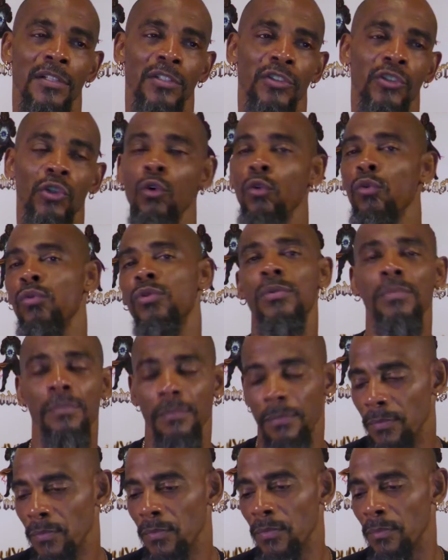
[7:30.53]
dudes
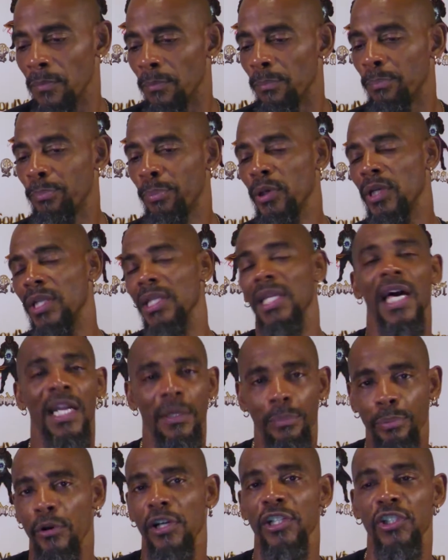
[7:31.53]
put a lot
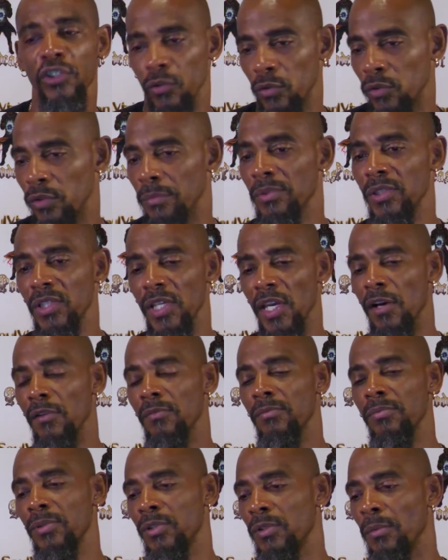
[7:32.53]
of pressure on
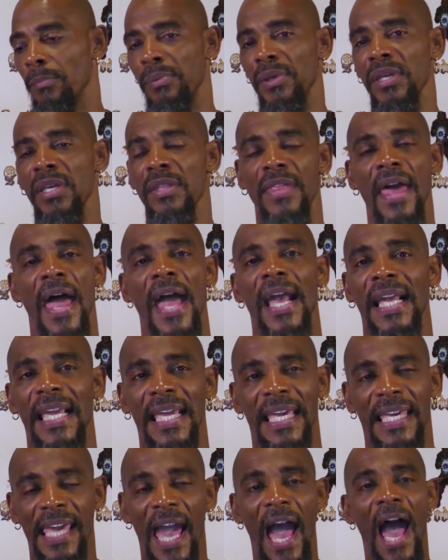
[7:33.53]
themselves to be
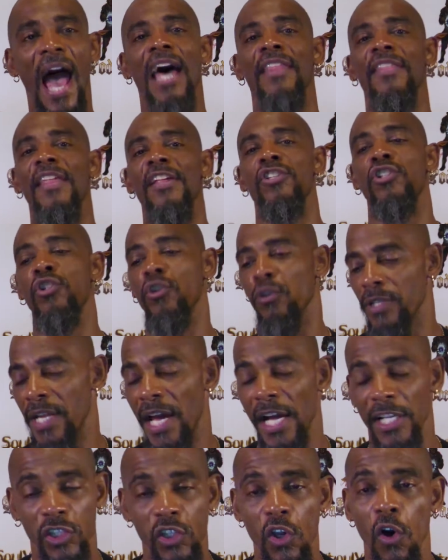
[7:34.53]
that guy that you're
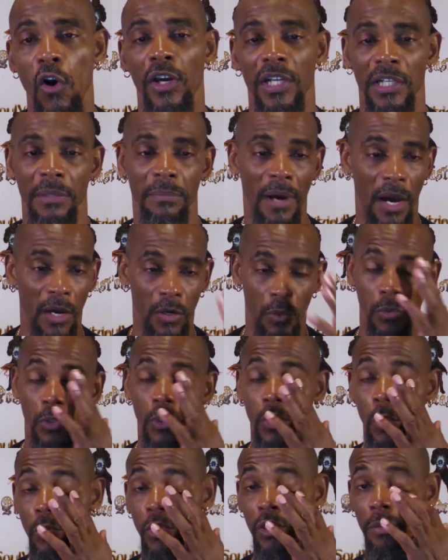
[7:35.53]
not talking about on
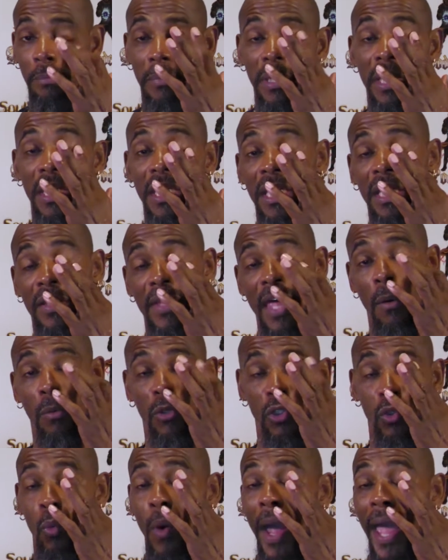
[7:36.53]
social media that
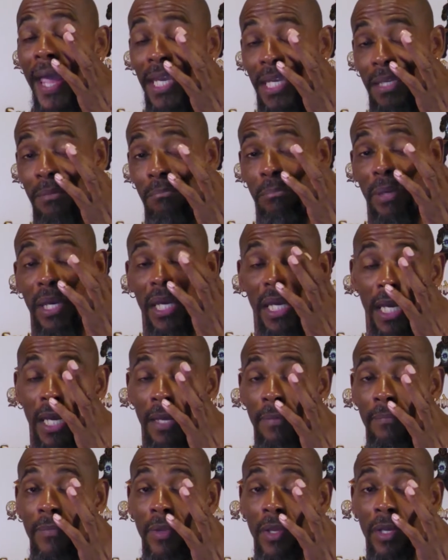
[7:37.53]
was whack in
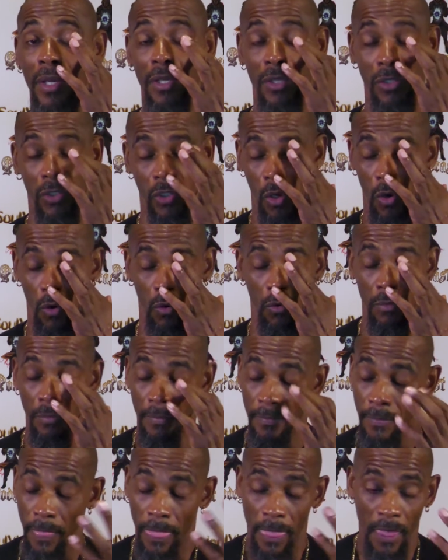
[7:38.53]
bed. So
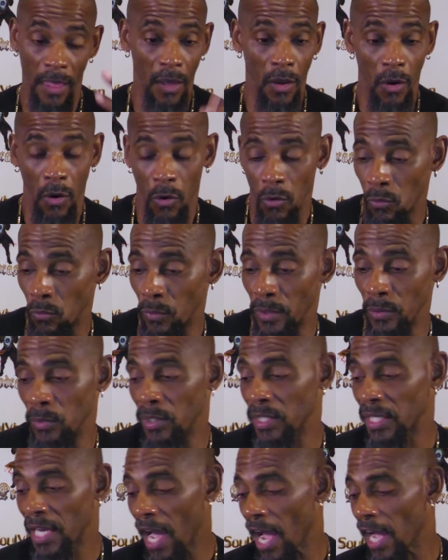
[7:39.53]

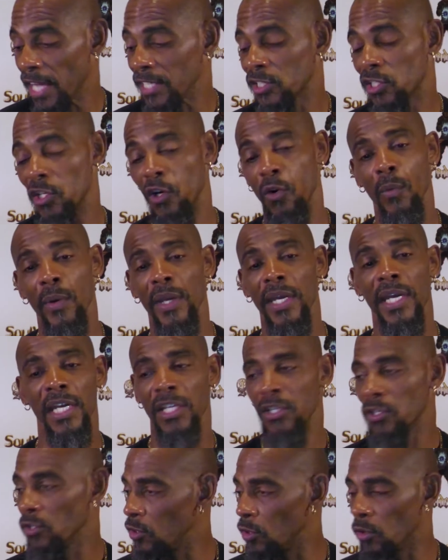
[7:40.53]
when guys go
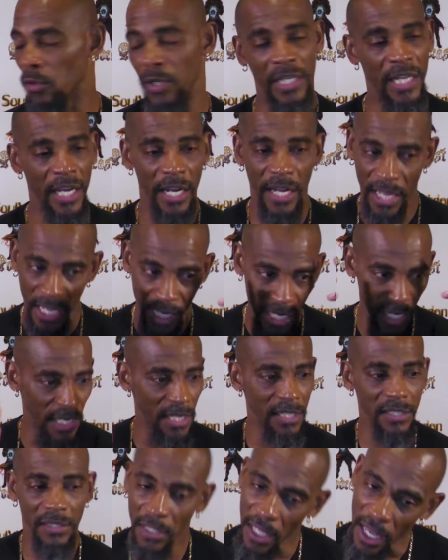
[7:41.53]
in, you know, in their head,
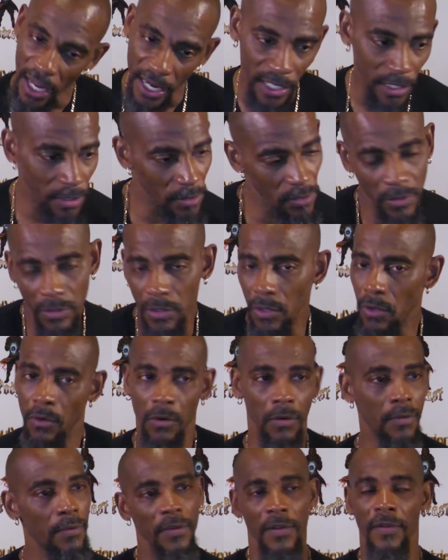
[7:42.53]
it's like, you know,